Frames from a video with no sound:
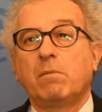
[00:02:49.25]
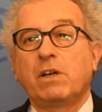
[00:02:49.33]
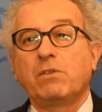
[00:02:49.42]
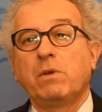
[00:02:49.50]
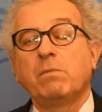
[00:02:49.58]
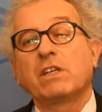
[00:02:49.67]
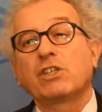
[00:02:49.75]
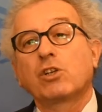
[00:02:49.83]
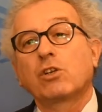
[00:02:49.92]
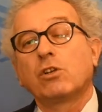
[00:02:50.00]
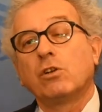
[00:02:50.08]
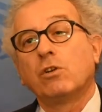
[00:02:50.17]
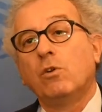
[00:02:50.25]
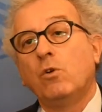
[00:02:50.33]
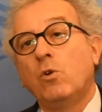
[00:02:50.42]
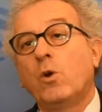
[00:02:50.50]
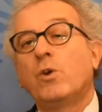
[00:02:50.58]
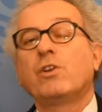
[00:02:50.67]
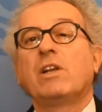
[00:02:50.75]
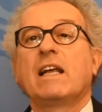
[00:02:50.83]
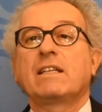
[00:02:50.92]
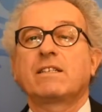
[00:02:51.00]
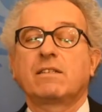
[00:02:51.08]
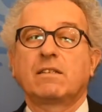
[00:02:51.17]
but we must learn the
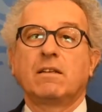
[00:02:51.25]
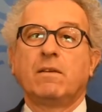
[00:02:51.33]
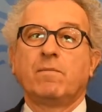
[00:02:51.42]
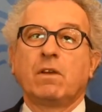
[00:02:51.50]
lesson